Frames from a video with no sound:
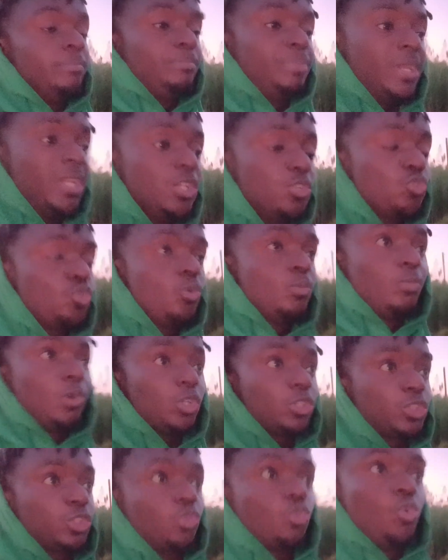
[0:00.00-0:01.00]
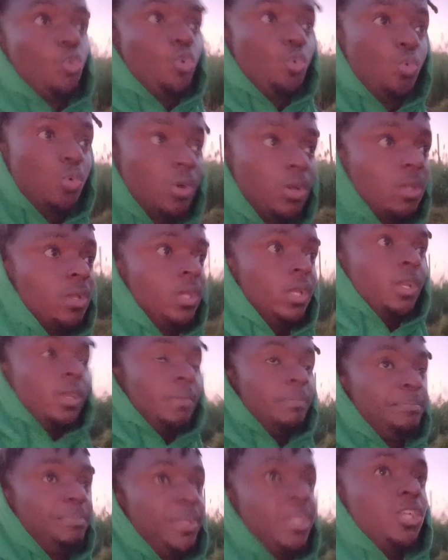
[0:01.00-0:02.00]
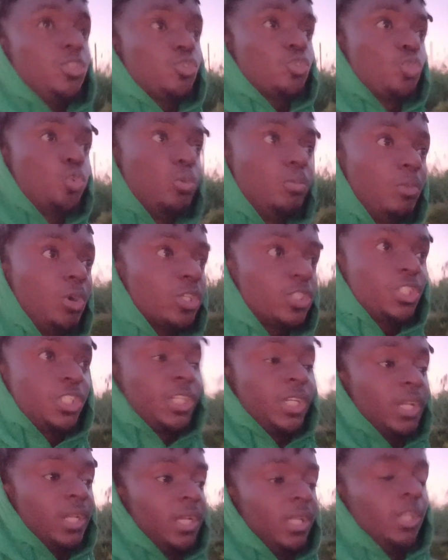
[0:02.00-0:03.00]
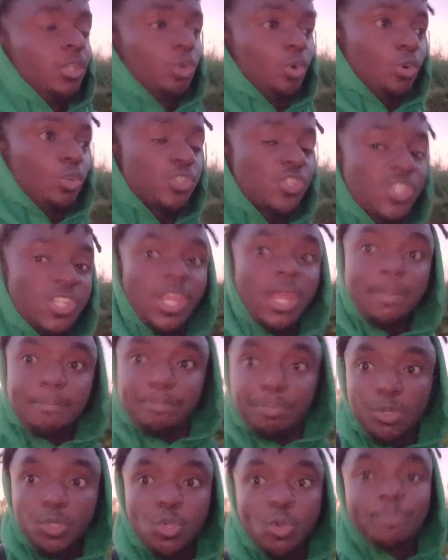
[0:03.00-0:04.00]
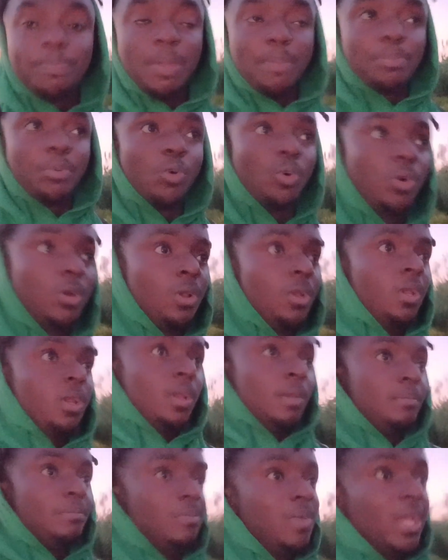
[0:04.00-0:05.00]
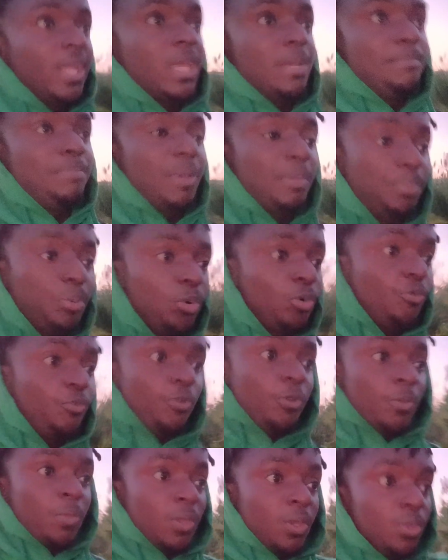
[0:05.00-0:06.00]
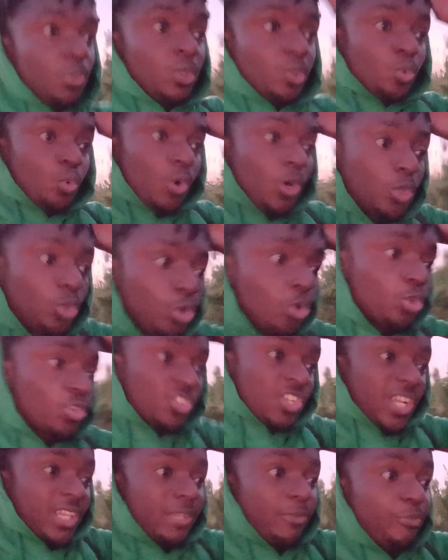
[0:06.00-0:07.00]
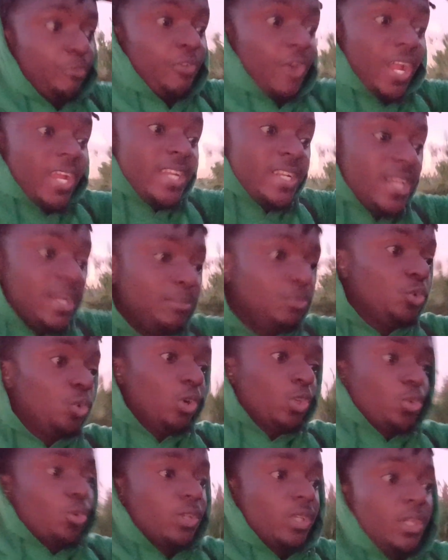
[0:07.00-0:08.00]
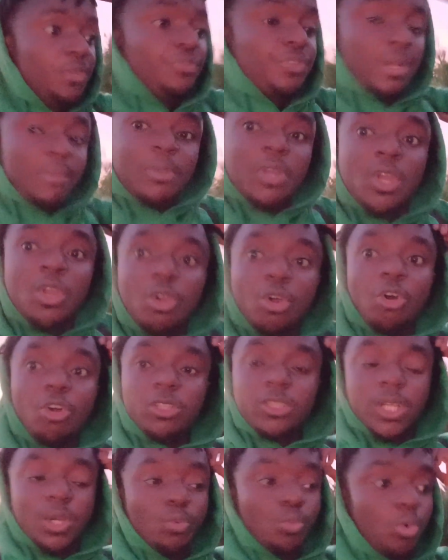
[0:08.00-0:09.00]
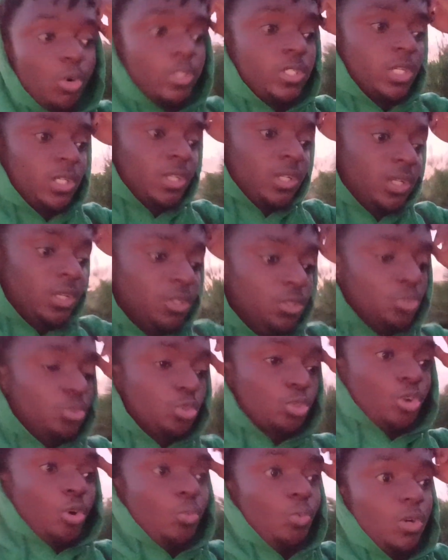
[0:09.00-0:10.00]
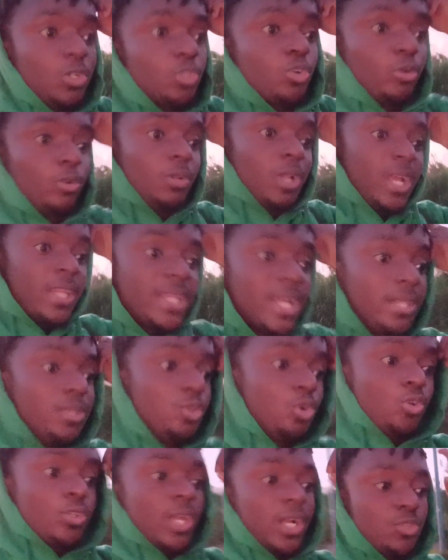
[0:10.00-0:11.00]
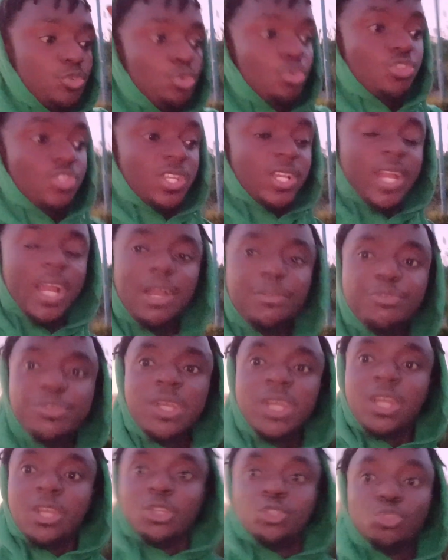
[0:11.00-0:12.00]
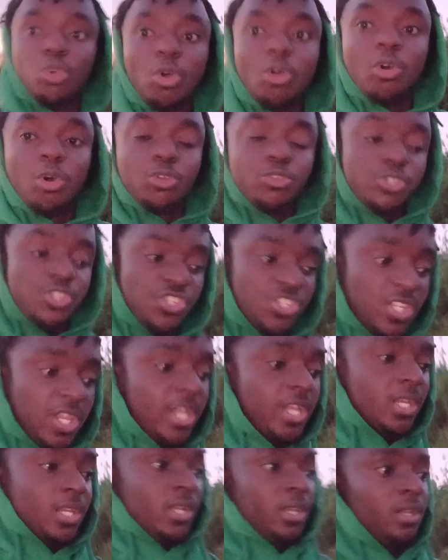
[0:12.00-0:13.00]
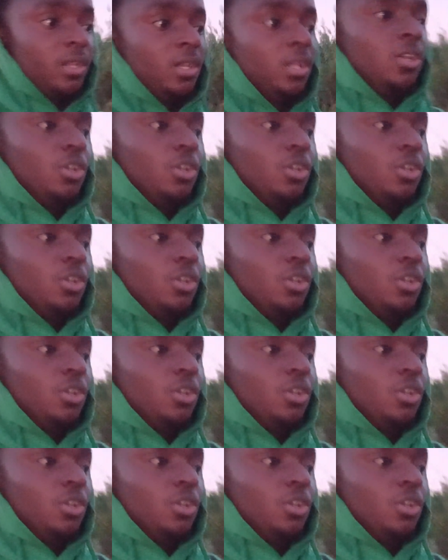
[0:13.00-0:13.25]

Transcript: being too much cool, being too much, you know, simple to people, making people, you want to satisfy them, you want to give them all they want. You don't want to let them know that you still have your own say.